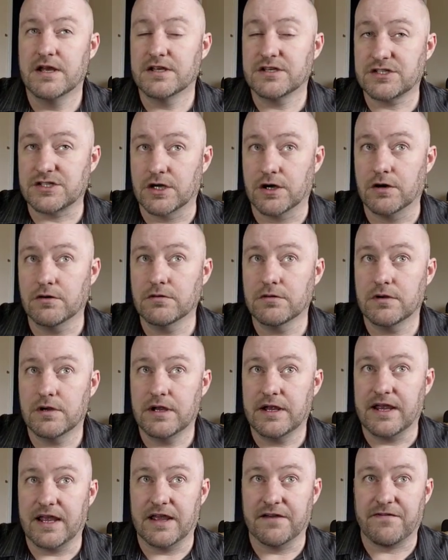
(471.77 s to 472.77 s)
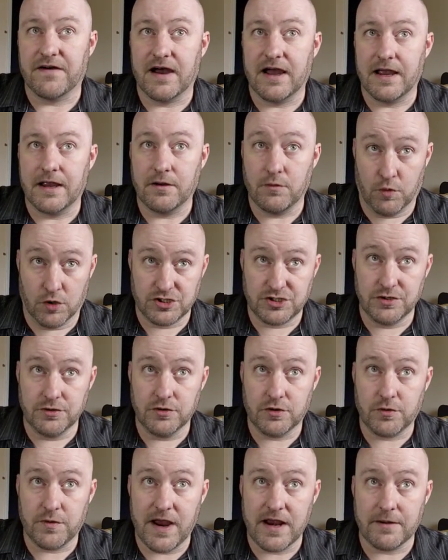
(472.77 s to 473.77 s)
So if I were
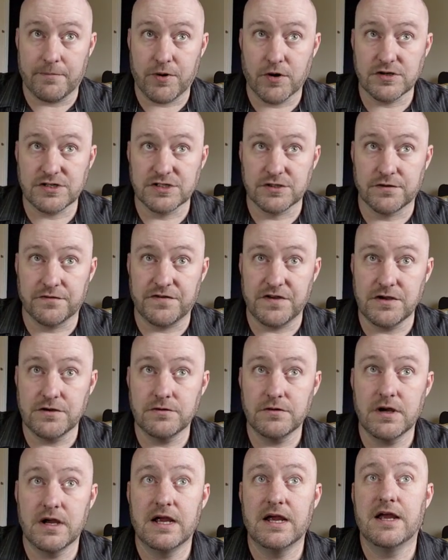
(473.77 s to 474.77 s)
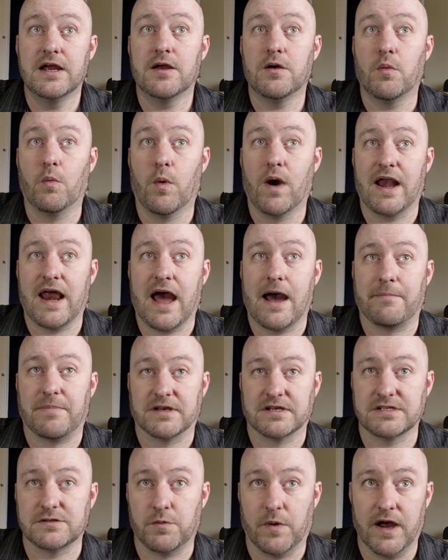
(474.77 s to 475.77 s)
to create a personal view, what happens?